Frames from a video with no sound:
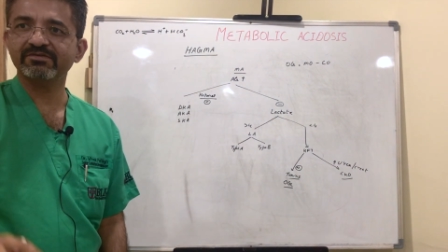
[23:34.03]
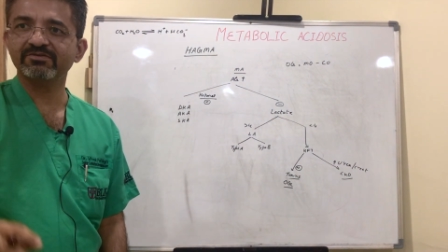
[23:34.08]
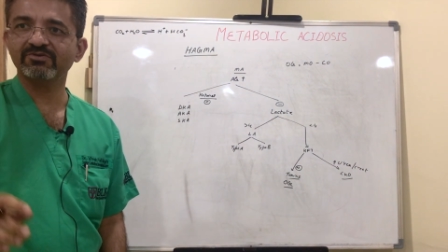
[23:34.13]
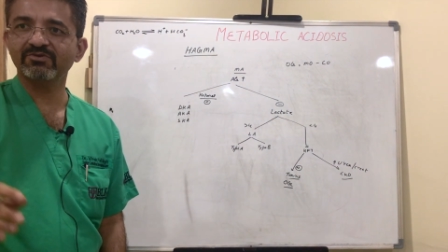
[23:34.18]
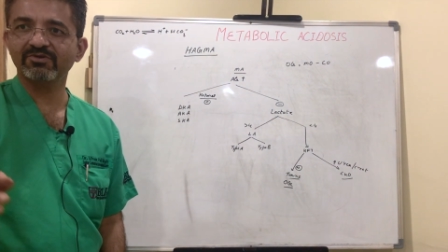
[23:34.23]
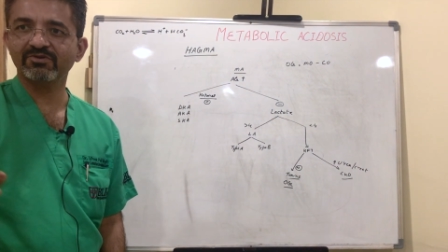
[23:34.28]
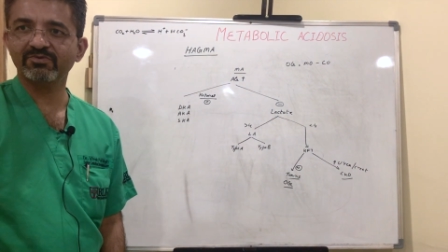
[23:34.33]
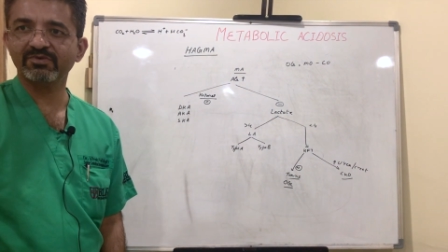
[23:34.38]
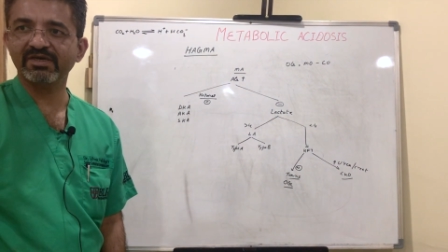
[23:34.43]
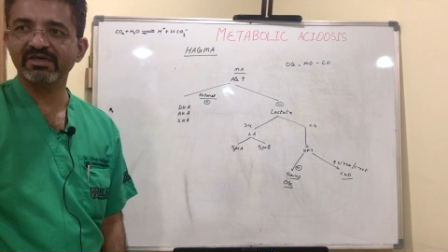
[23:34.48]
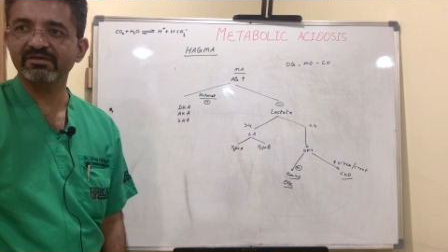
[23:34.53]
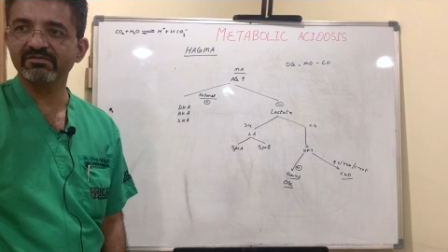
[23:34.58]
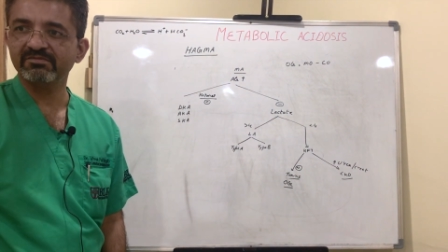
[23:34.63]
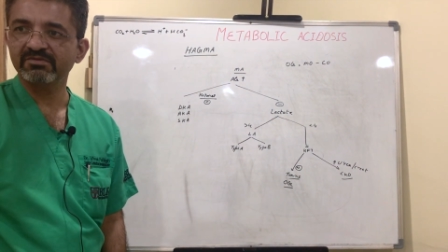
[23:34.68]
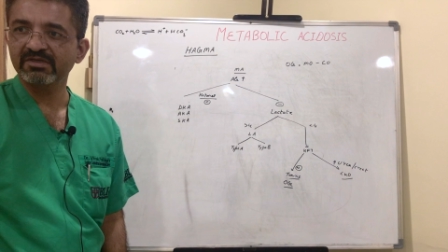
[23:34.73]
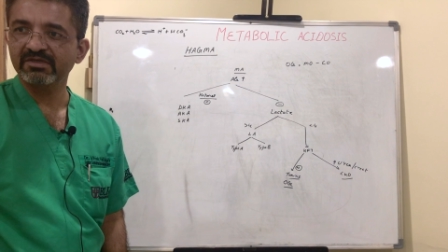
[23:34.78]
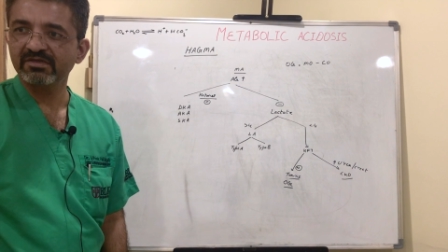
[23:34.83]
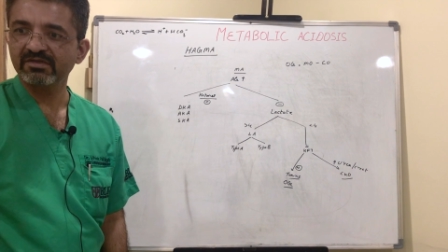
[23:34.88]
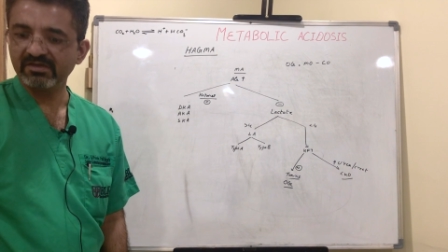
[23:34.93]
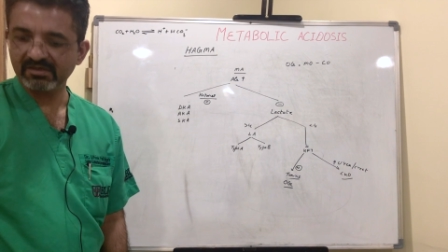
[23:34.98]
You require
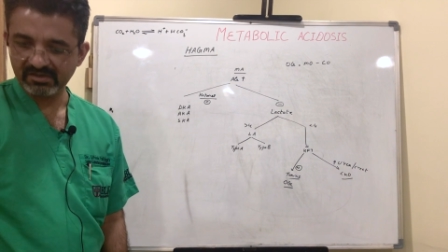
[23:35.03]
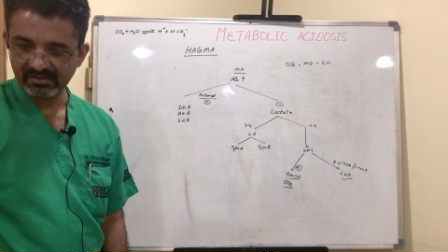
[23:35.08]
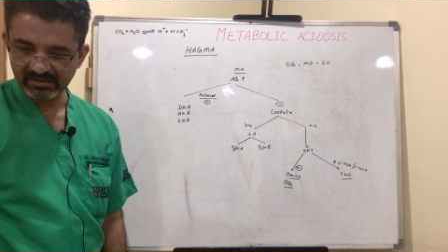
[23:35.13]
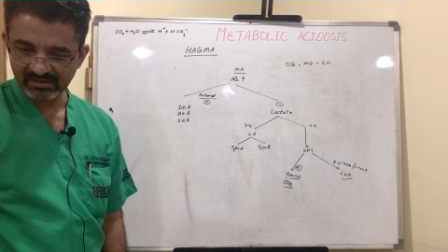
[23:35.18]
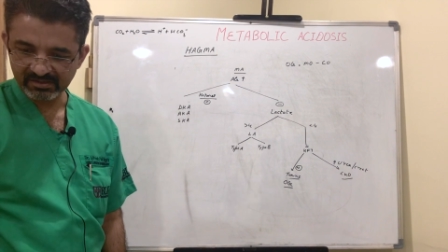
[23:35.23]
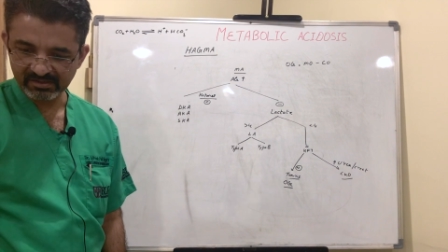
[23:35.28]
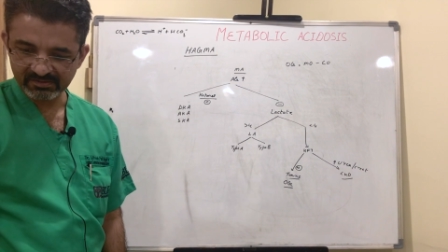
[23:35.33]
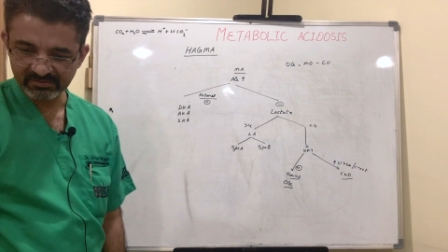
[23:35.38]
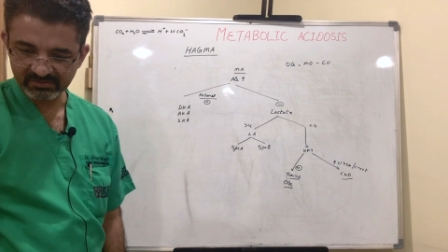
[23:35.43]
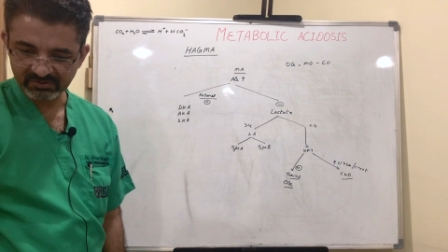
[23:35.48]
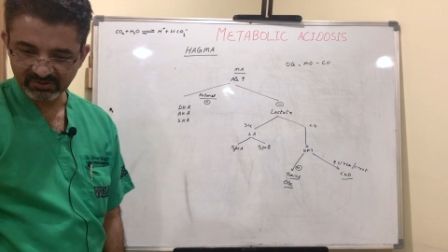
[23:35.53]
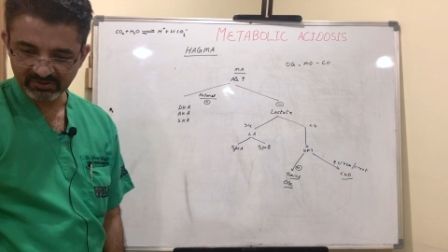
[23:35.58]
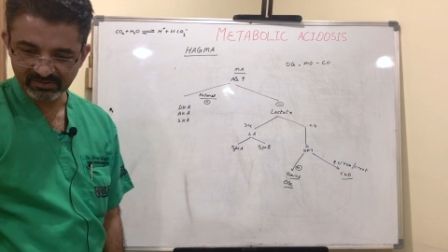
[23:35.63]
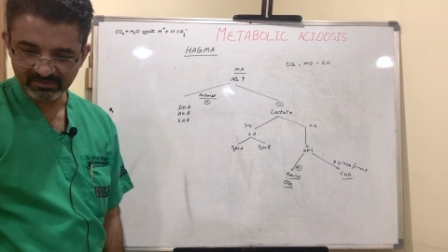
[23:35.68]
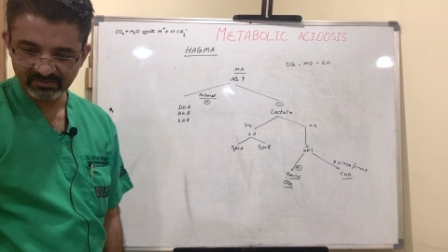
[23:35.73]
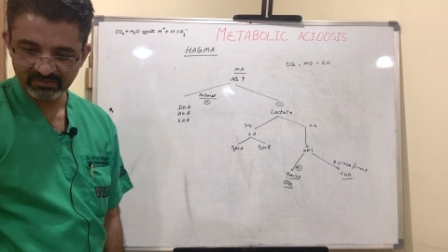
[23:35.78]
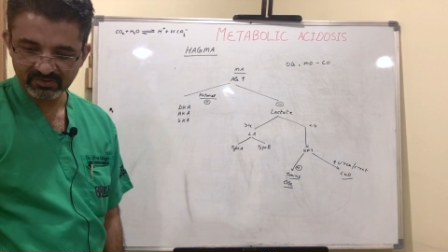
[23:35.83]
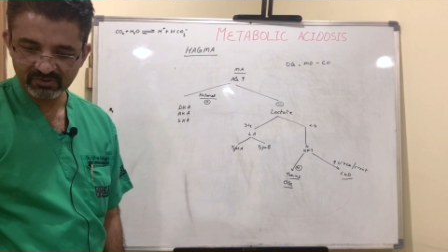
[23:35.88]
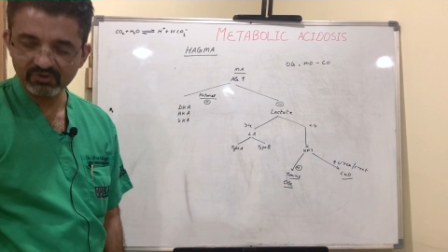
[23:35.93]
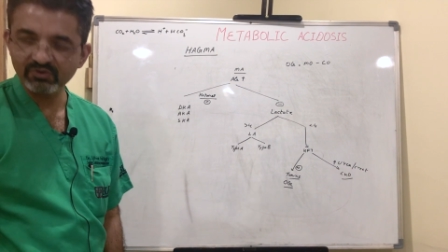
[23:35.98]
your
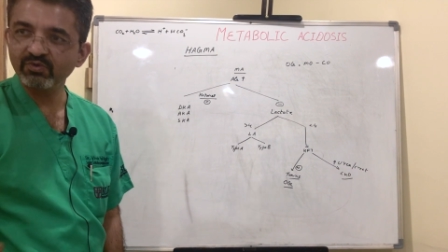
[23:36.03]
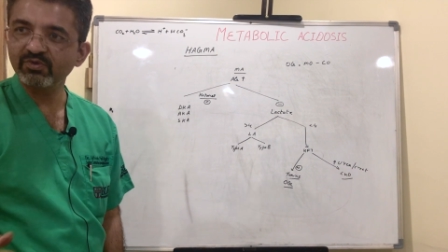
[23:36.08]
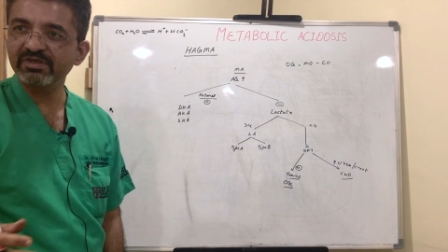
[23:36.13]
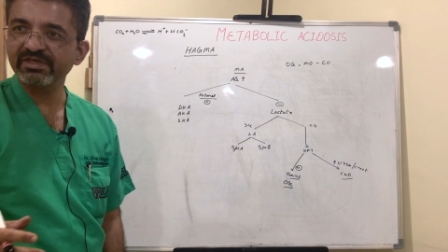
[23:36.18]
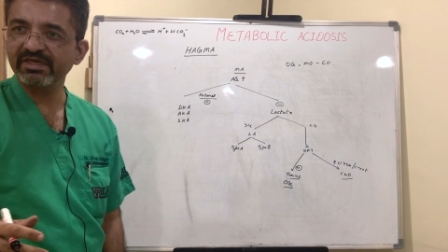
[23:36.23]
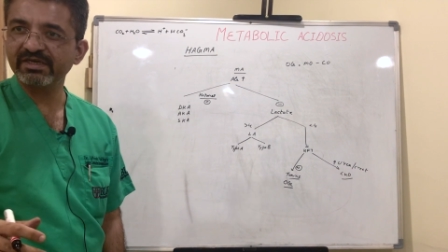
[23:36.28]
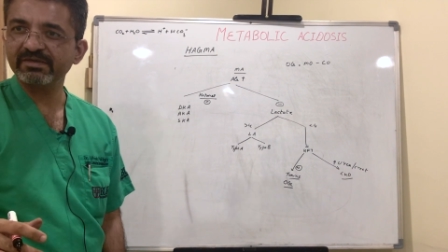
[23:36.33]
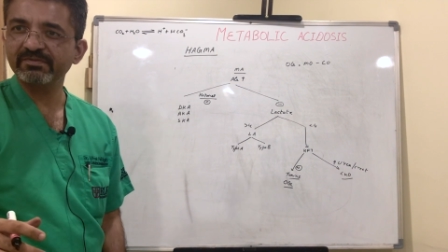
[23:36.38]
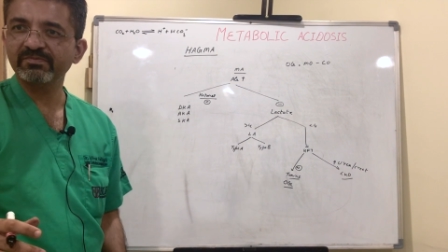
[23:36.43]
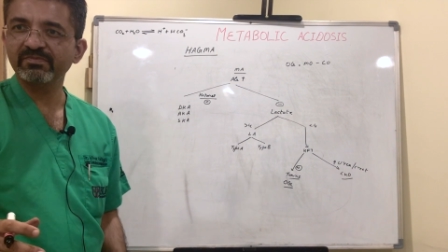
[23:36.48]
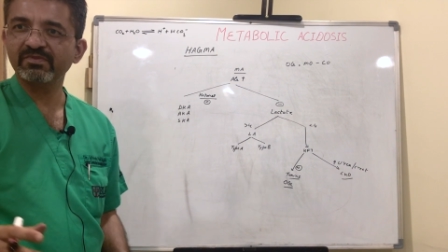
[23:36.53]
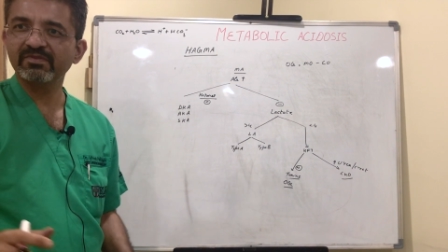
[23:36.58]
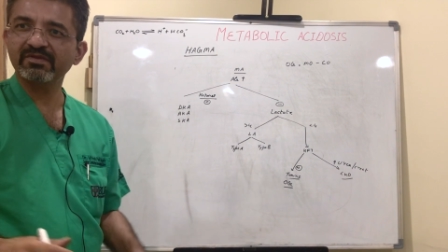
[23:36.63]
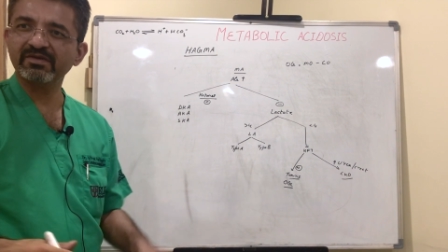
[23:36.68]
urea,